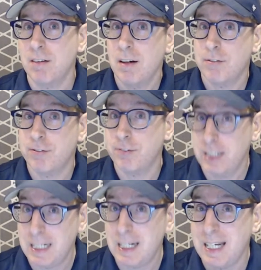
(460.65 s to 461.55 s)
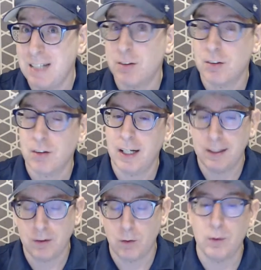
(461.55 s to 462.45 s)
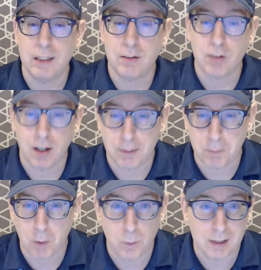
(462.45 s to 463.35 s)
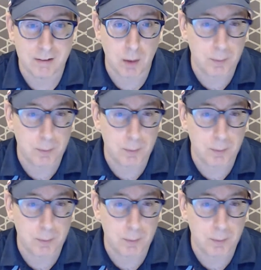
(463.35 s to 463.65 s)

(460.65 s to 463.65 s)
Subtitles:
free into Thailand? Only time will tell.